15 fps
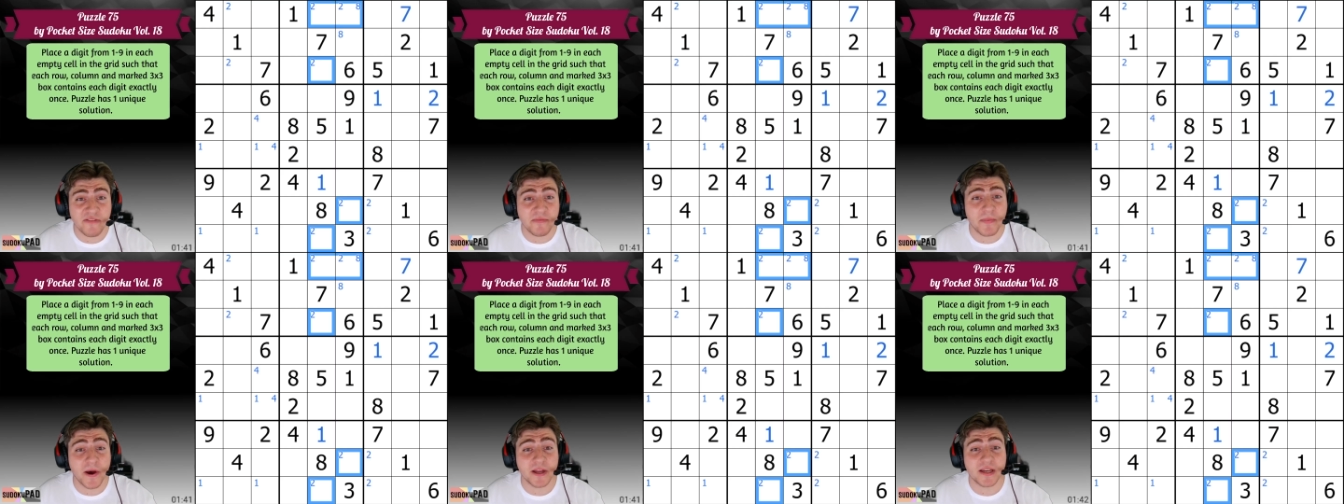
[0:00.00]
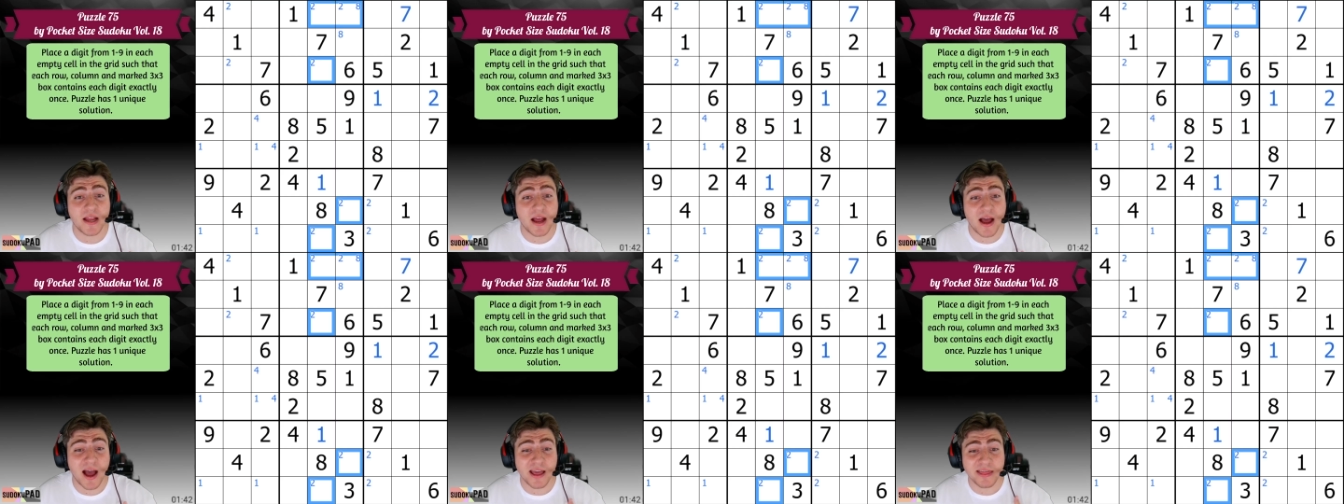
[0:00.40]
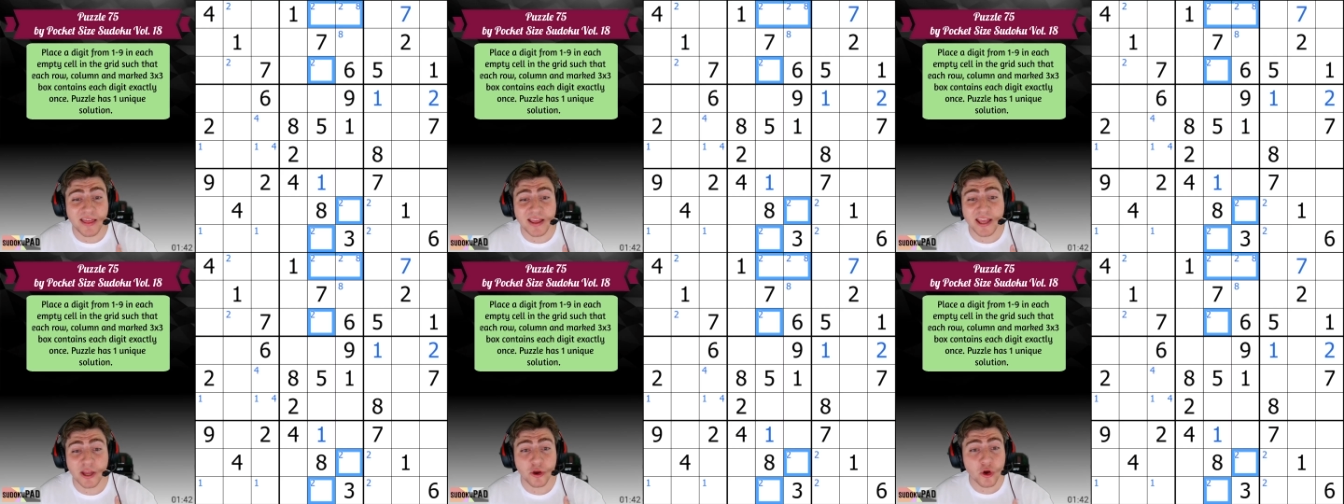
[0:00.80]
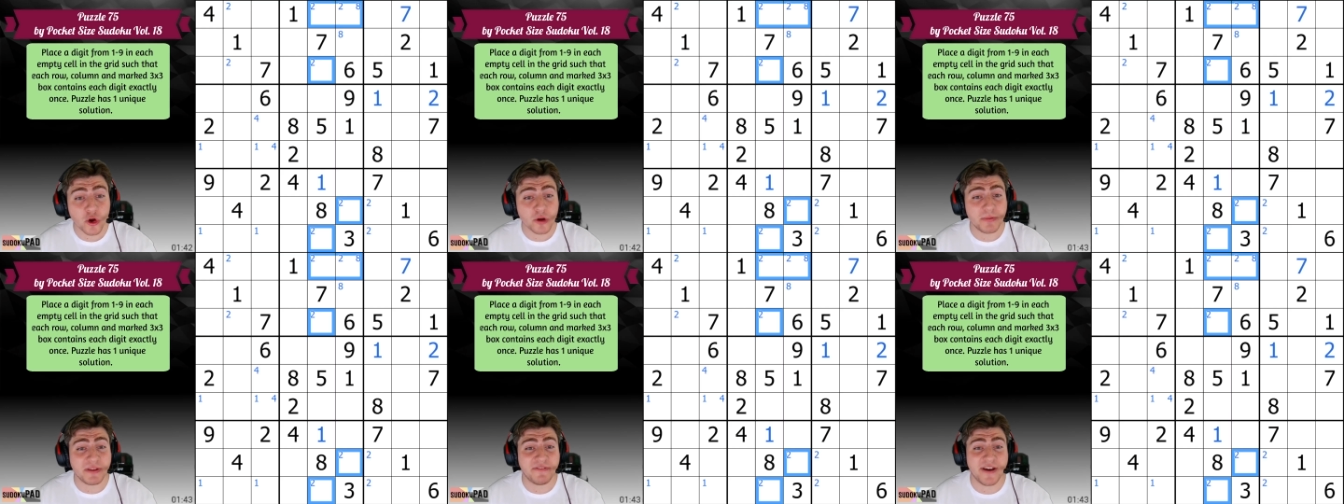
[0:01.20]
but I think it
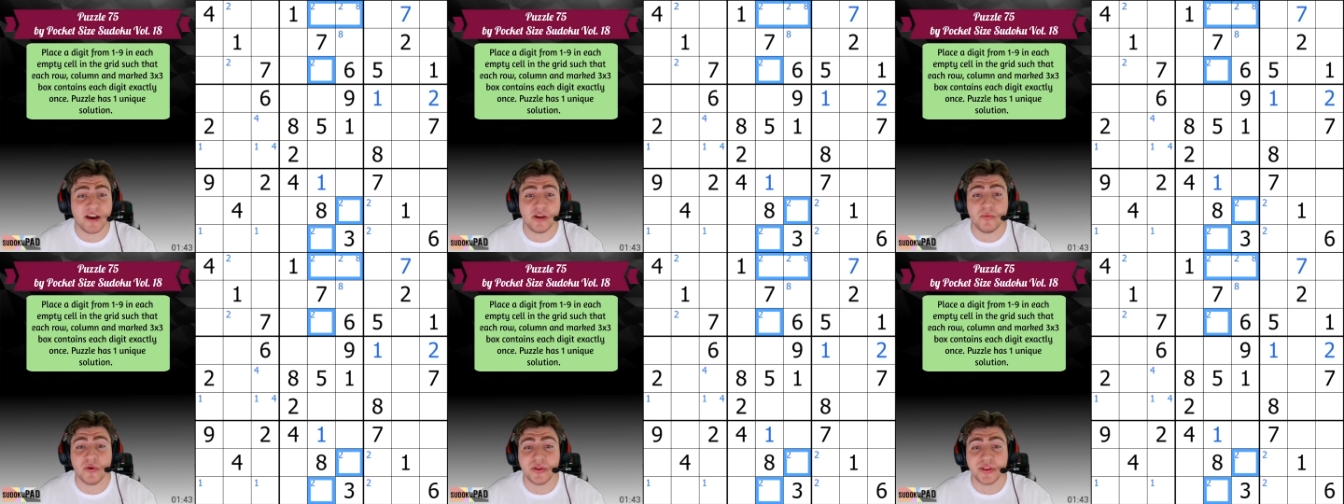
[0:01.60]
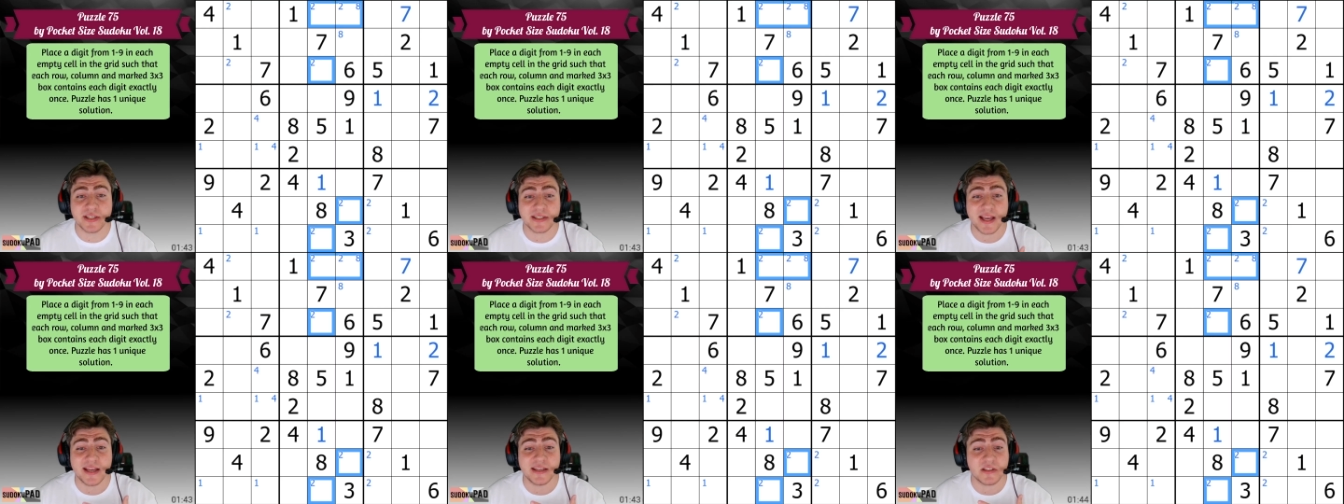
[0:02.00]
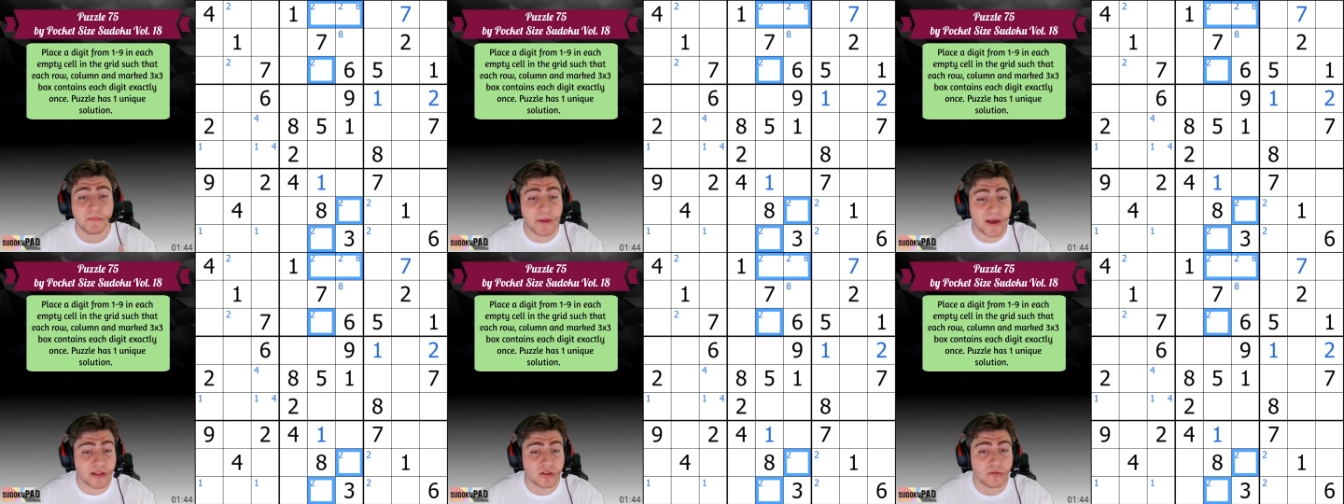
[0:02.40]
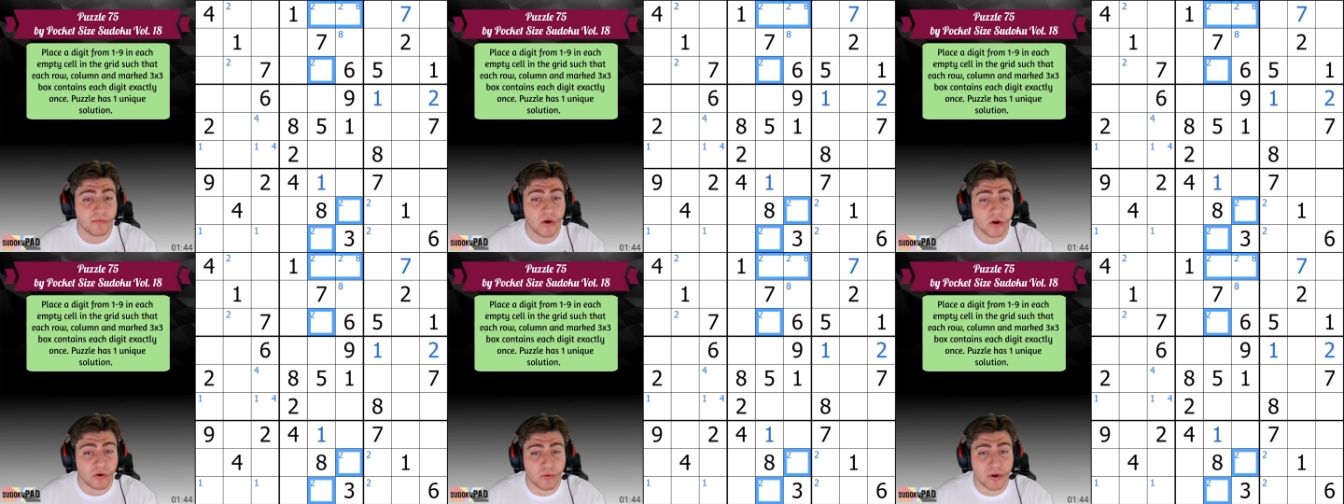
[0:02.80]
could be valuable in this case to pencil
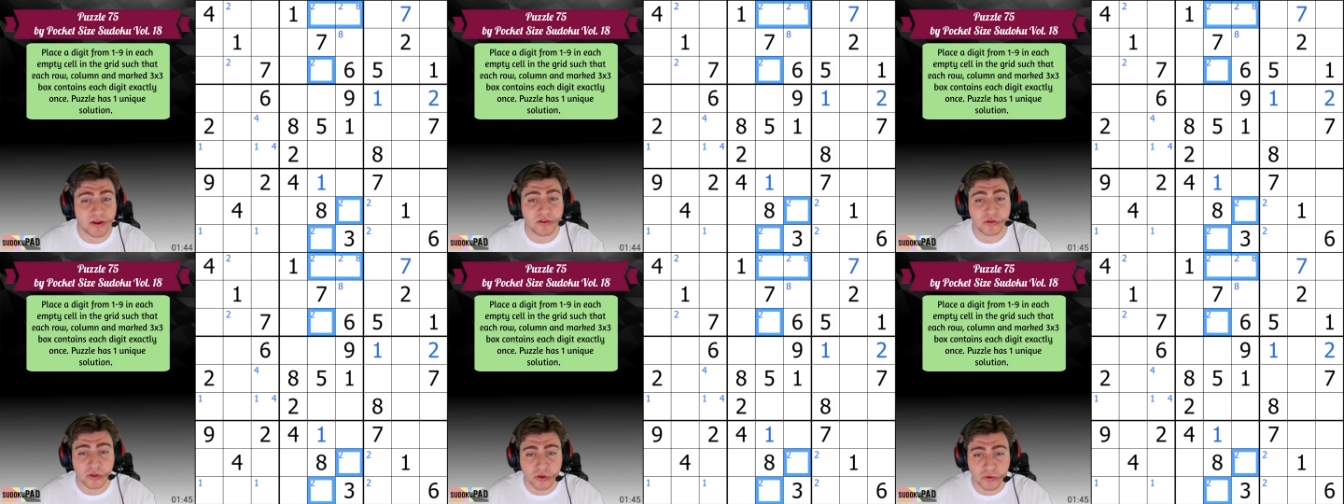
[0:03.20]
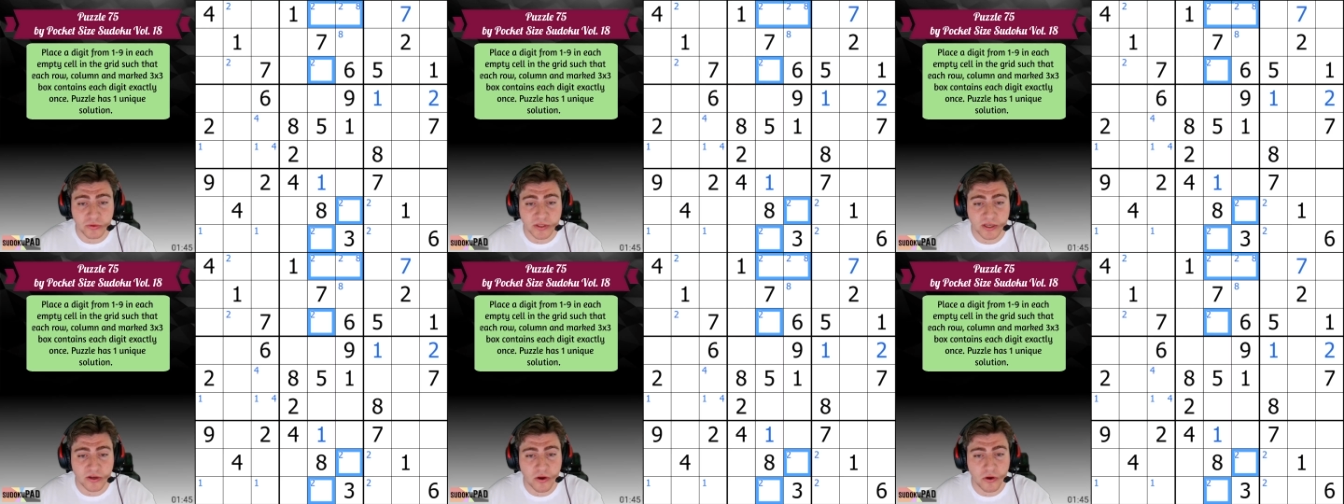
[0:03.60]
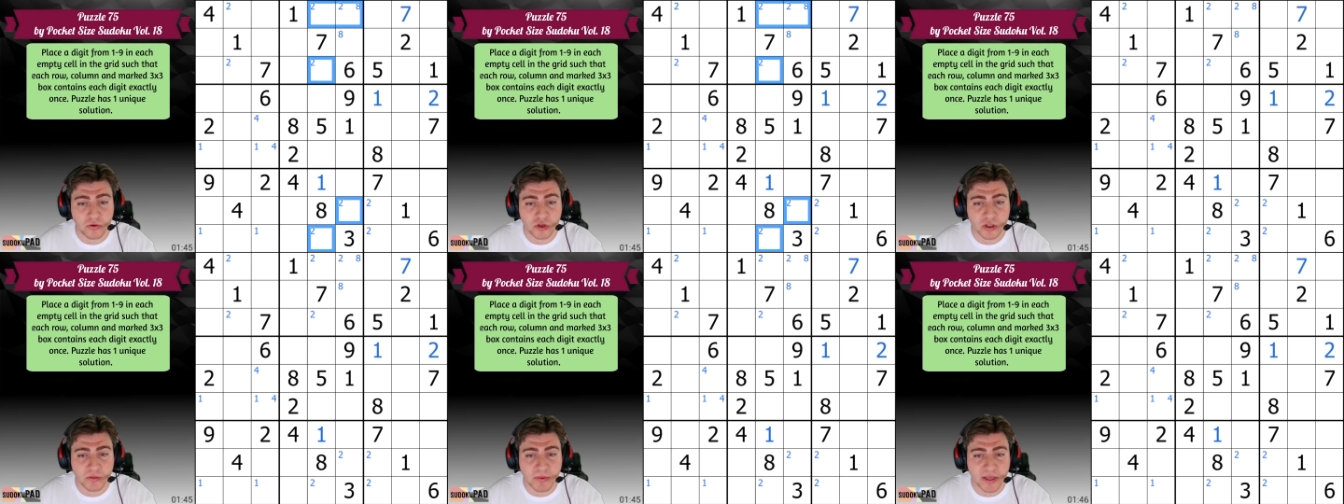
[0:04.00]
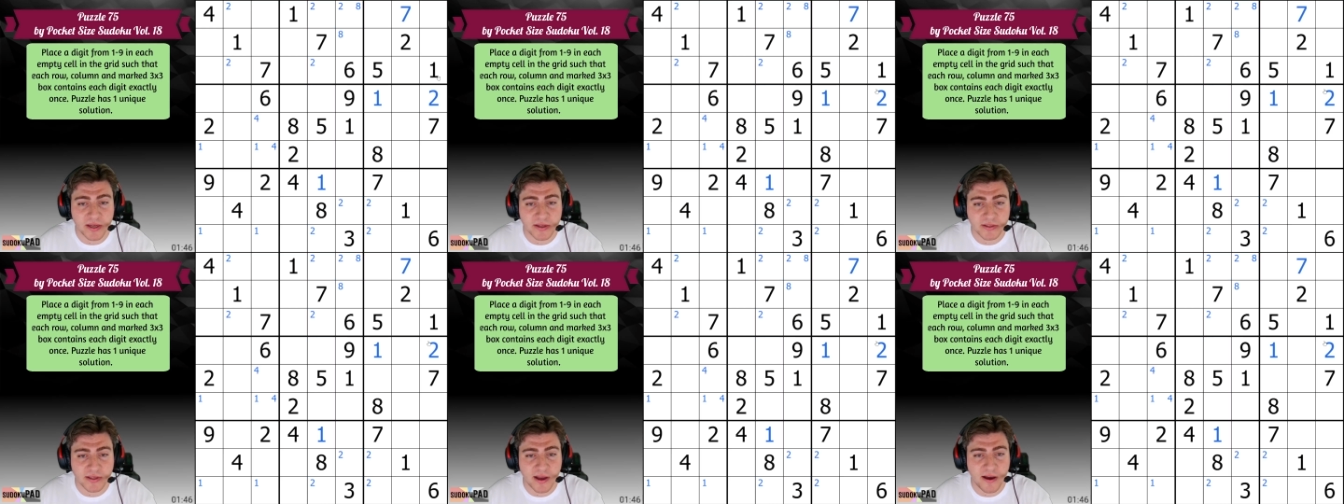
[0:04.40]
mark where the twos can go, just
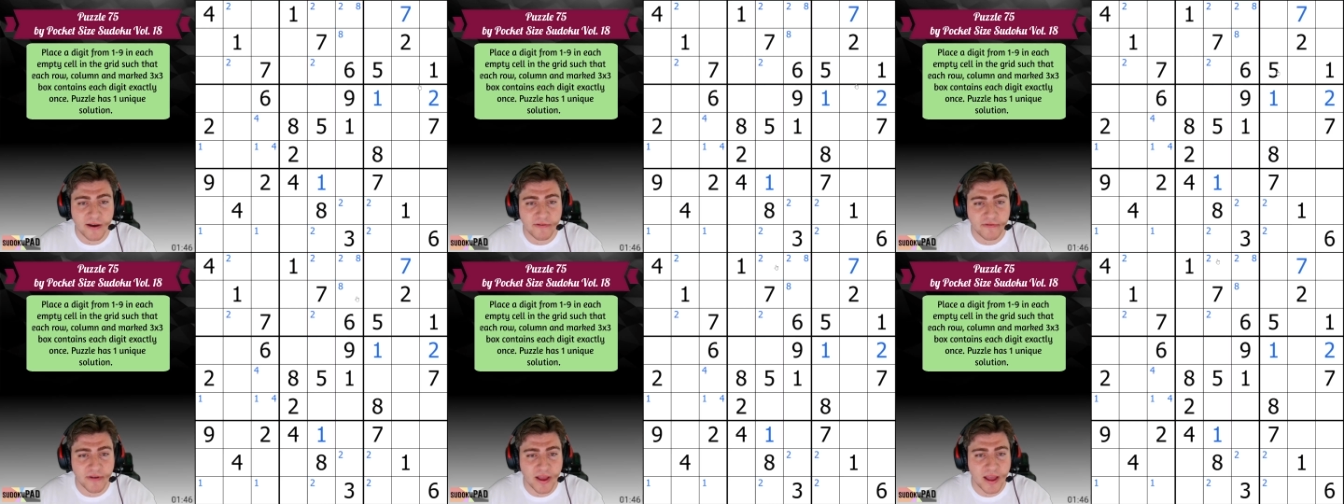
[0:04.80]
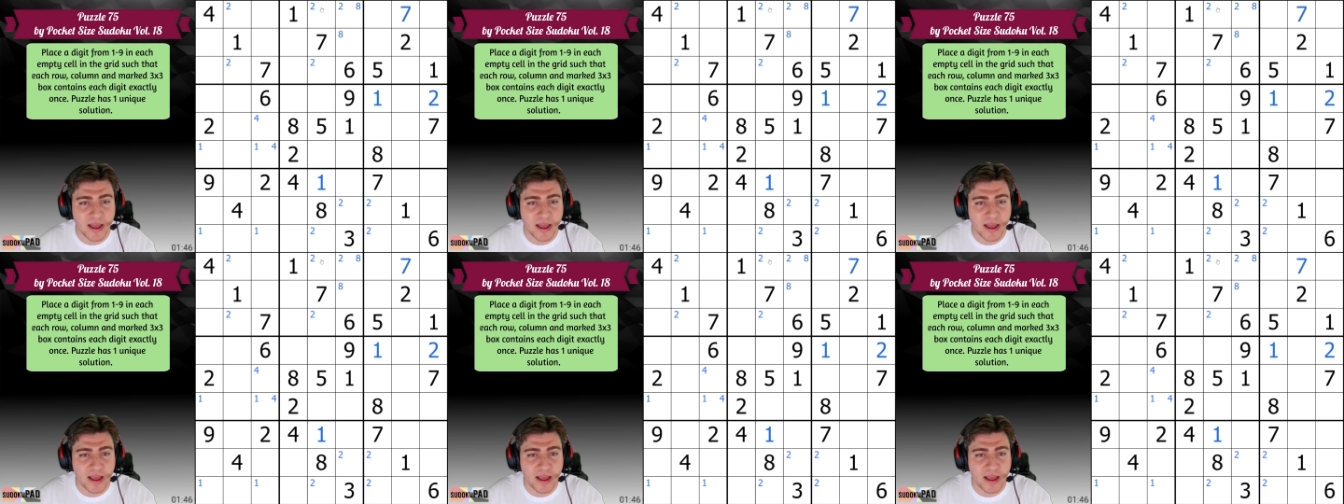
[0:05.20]
because of,